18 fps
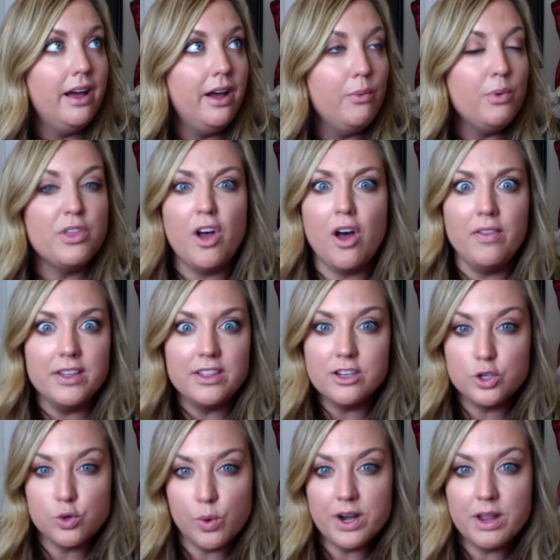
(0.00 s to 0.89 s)
with all like
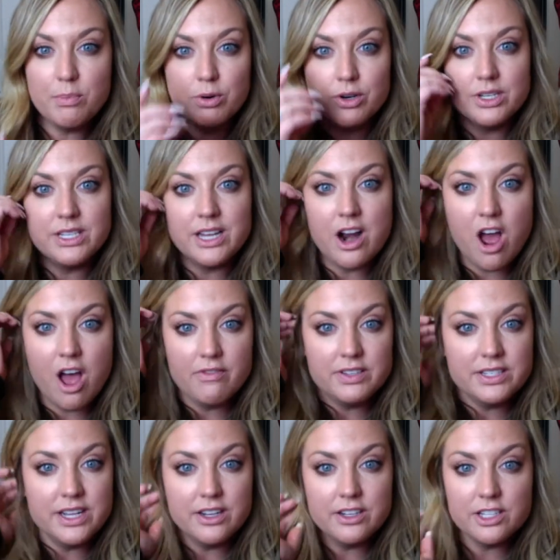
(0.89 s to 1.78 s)
the 20%
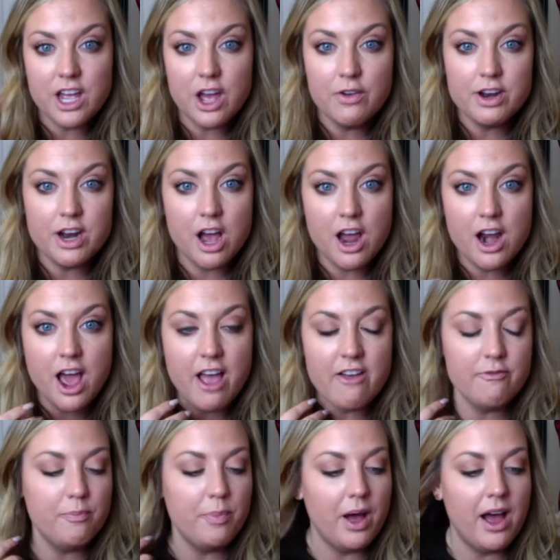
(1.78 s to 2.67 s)
off sales going on,
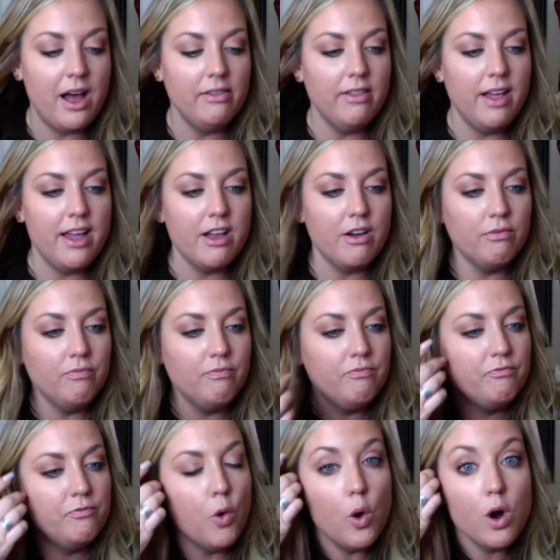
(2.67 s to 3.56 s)
I've bought like
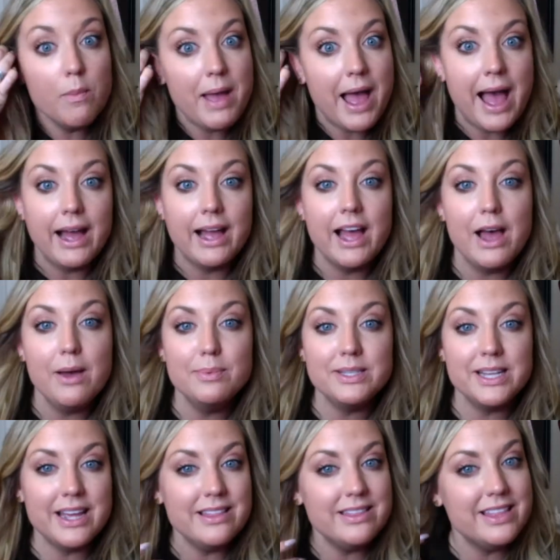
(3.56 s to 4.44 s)
4
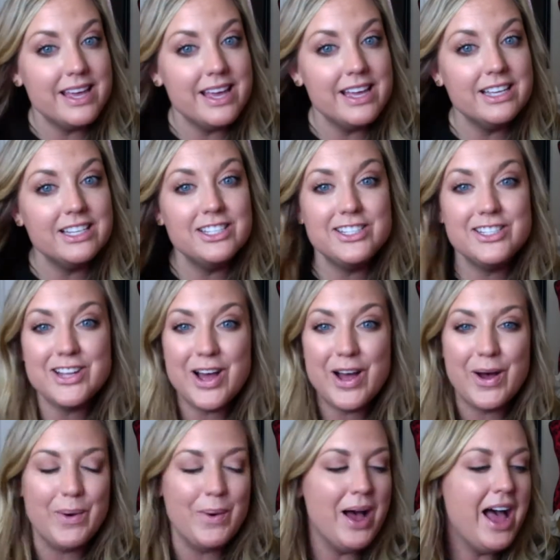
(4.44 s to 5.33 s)
backups, I think.
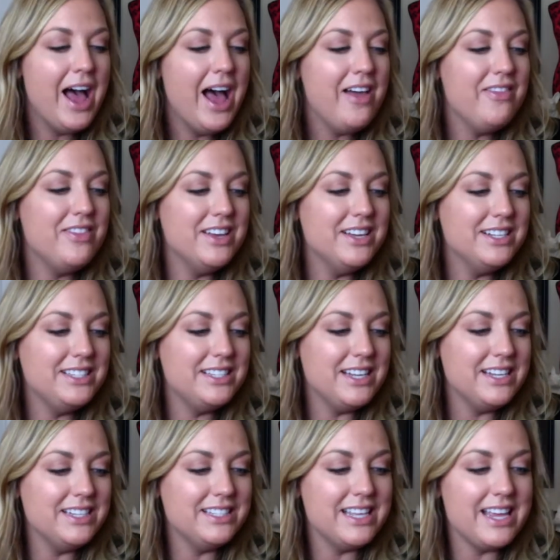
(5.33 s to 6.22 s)
So this
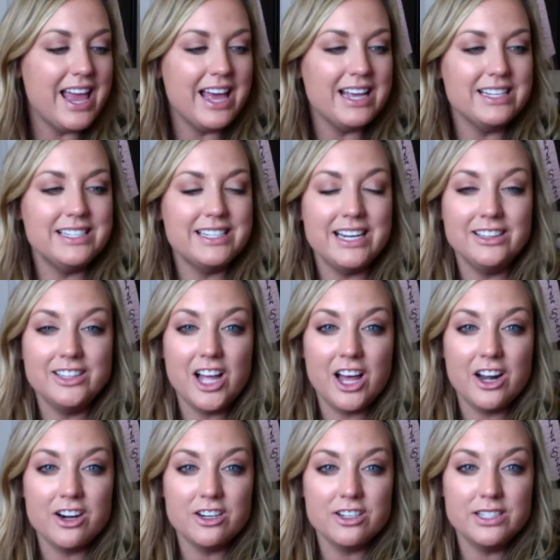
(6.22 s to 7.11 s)
is the Estee
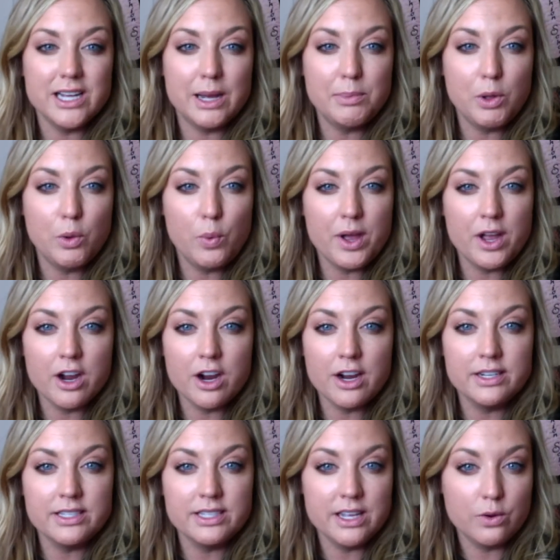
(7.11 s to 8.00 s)
Lauder Double Wear.
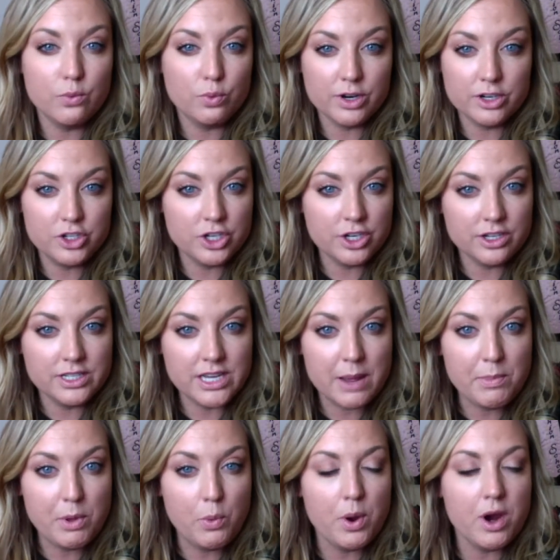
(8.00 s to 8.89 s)
It's the original
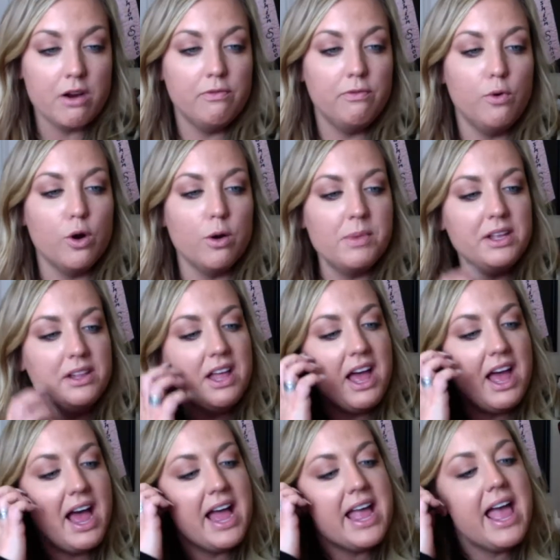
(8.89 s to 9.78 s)
Double Wear
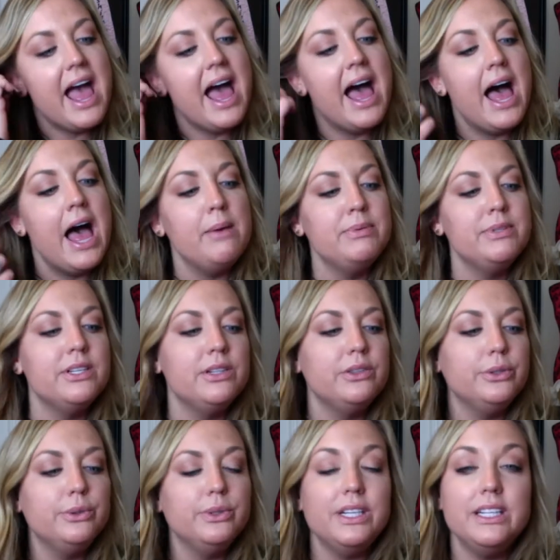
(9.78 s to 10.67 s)
formula. I
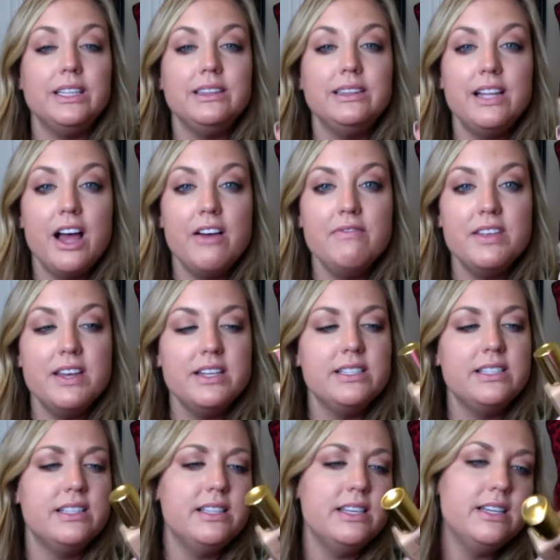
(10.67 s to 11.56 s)
absolutely love
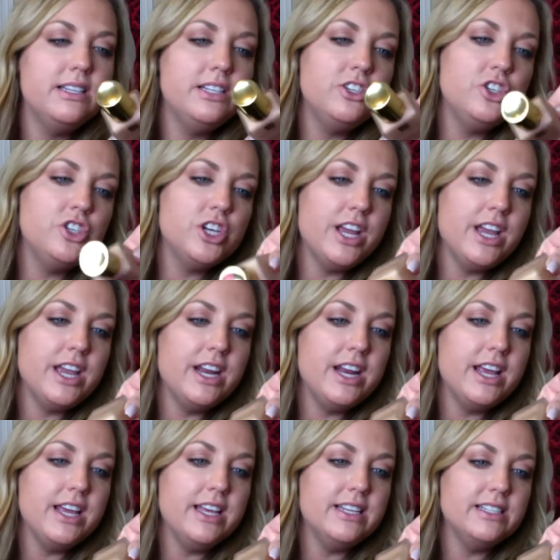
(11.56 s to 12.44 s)
this. This
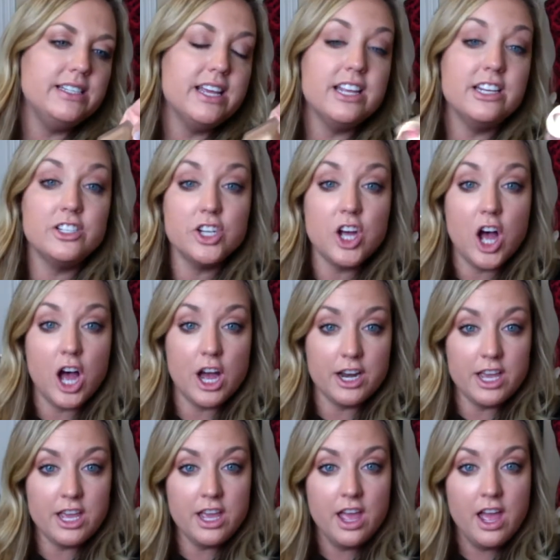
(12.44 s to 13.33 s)
shade is in
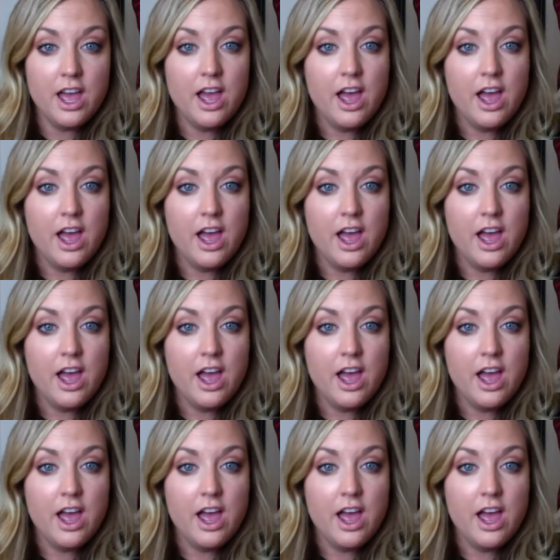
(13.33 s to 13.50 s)
Tawny.